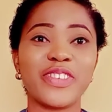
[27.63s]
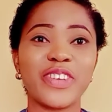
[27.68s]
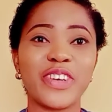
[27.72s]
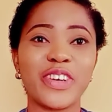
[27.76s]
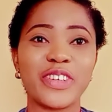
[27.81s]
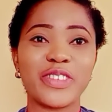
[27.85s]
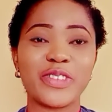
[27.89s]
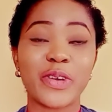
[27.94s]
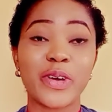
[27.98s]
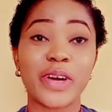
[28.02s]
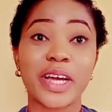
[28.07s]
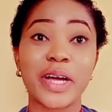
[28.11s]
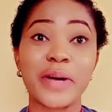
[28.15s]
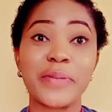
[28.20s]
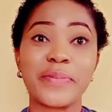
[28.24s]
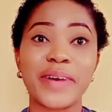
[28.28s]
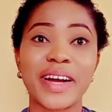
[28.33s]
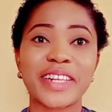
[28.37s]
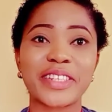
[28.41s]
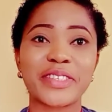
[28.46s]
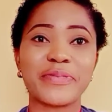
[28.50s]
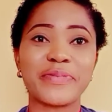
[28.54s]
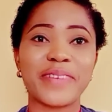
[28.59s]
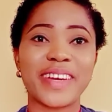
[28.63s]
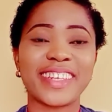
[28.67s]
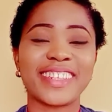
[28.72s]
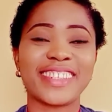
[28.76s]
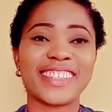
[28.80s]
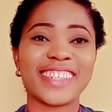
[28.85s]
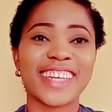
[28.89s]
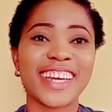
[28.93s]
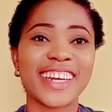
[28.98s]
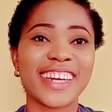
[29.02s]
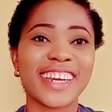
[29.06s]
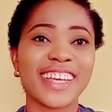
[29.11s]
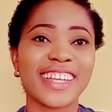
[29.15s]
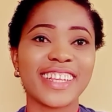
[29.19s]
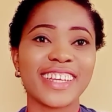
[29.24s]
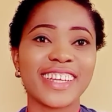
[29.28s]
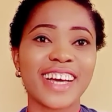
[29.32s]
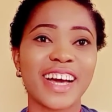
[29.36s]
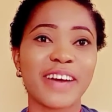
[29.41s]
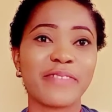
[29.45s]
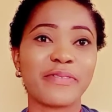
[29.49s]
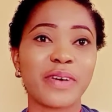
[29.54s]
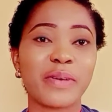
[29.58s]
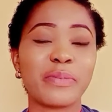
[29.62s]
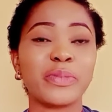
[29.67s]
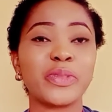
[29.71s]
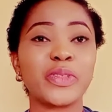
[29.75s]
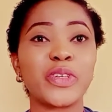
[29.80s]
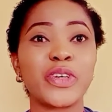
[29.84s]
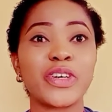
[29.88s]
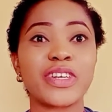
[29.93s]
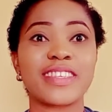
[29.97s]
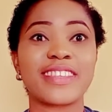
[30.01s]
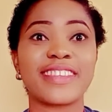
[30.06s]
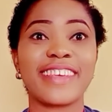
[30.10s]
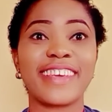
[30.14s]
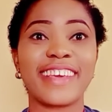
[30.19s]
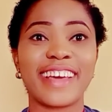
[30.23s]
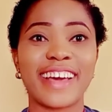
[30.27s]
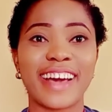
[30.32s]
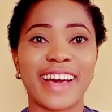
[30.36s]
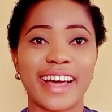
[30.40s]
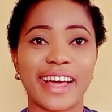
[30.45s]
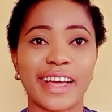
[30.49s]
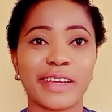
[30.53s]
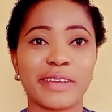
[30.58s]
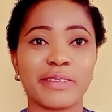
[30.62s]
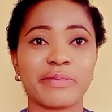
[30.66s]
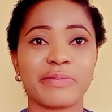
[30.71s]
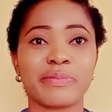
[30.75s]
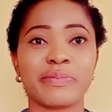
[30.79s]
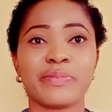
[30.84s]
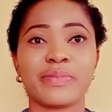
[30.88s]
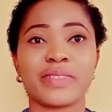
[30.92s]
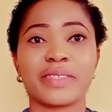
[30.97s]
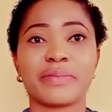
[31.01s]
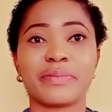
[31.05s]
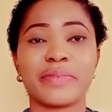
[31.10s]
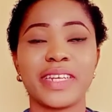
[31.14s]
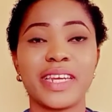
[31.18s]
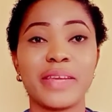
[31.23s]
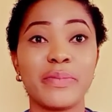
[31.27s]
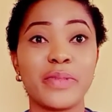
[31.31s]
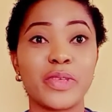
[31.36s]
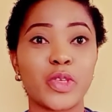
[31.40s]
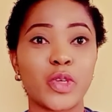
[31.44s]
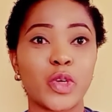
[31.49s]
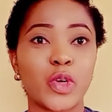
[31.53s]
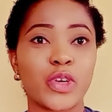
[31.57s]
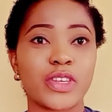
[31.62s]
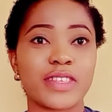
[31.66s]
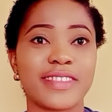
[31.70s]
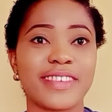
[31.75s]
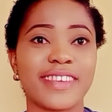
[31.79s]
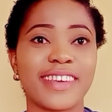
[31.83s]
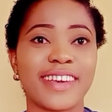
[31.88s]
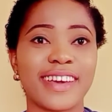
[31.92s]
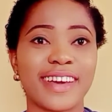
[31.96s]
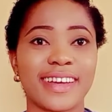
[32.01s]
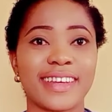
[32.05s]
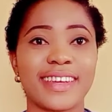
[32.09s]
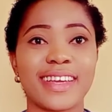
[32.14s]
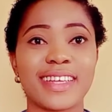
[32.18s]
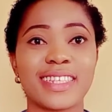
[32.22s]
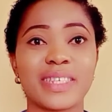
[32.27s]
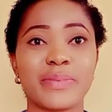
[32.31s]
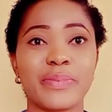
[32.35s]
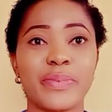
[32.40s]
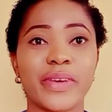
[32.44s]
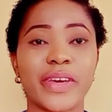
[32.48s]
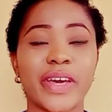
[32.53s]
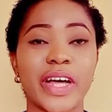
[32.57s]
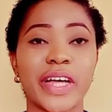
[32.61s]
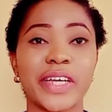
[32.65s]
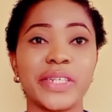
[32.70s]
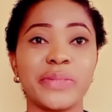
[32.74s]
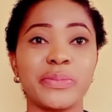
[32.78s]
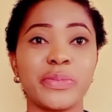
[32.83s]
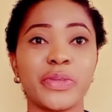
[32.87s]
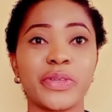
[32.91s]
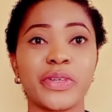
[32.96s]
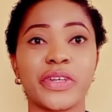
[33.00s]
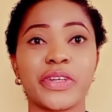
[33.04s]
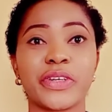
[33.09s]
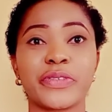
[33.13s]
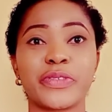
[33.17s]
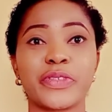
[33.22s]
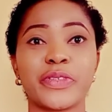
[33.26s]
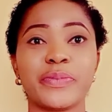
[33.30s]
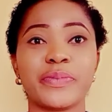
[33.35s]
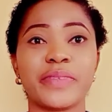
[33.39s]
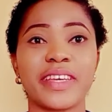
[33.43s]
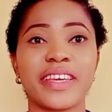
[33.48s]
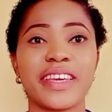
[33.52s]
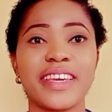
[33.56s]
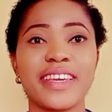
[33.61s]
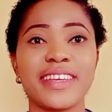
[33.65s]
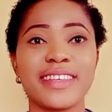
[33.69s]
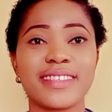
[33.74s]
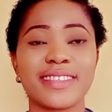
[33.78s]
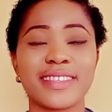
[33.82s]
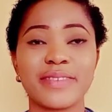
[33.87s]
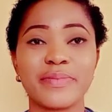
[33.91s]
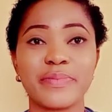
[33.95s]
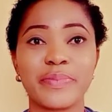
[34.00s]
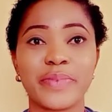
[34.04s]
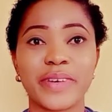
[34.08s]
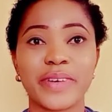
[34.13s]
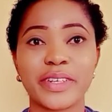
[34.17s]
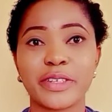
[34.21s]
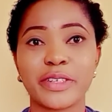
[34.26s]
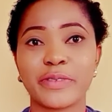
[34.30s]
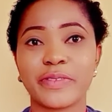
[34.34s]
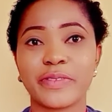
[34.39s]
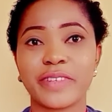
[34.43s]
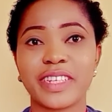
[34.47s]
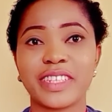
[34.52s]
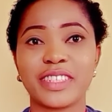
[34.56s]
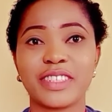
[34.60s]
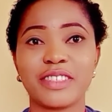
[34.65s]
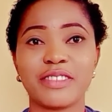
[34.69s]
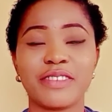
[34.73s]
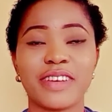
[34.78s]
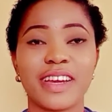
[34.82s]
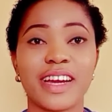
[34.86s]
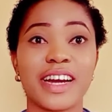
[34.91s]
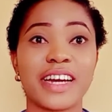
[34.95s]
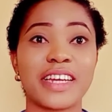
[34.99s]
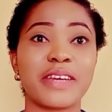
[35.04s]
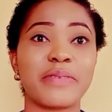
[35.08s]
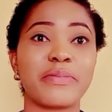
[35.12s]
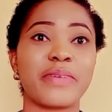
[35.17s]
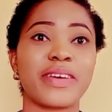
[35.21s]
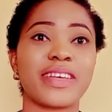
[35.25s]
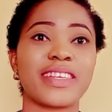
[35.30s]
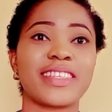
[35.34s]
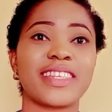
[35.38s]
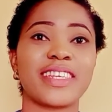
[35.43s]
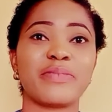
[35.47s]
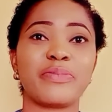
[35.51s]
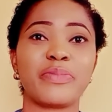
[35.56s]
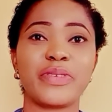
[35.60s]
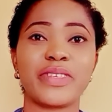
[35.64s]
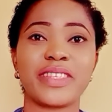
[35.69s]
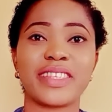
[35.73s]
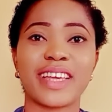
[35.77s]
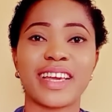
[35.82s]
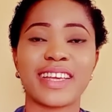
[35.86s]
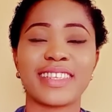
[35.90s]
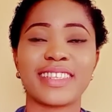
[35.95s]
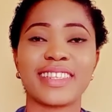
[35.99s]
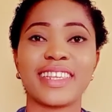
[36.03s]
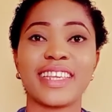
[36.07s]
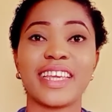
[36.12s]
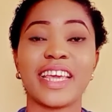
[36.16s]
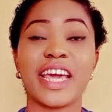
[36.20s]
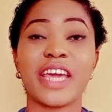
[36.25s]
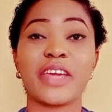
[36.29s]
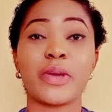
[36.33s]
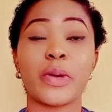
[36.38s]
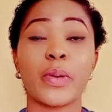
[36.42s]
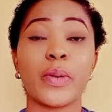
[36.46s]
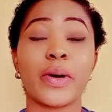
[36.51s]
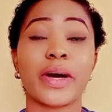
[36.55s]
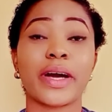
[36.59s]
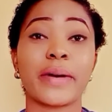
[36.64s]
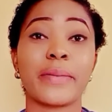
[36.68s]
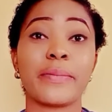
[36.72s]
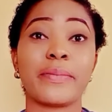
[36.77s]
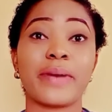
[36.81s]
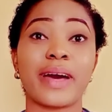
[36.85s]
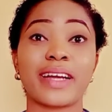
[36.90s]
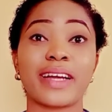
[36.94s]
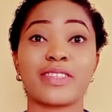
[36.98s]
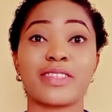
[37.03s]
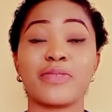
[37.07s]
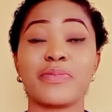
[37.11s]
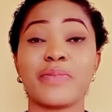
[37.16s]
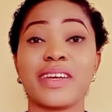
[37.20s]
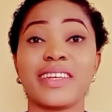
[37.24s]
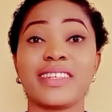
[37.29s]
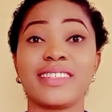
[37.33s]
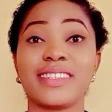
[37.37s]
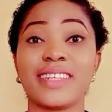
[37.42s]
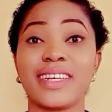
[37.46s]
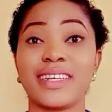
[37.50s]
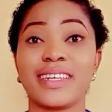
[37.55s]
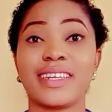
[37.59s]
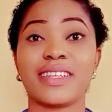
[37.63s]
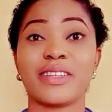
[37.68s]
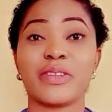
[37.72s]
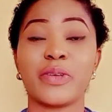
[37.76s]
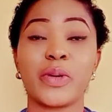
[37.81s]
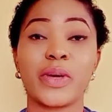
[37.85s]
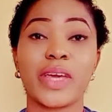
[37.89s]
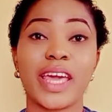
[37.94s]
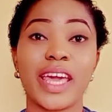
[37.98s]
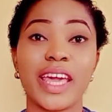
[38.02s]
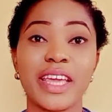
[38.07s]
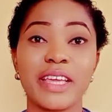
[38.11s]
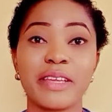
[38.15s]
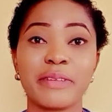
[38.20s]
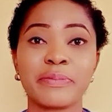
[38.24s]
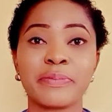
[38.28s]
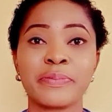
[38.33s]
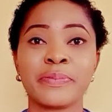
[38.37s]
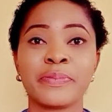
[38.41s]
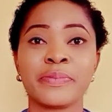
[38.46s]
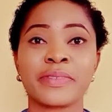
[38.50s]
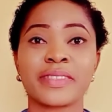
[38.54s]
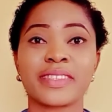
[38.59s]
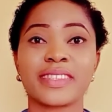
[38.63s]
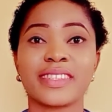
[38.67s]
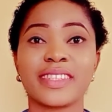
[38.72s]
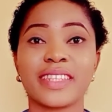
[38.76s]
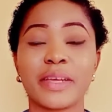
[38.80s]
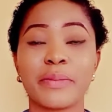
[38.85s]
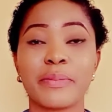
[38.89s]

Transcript: Welcome back to my channel. Afambungozika. My name is Ngozika, that typical Igbo girl from the eastern part of Nigeria, Anambra State precisely, and you're welcome back to my channel, okay? If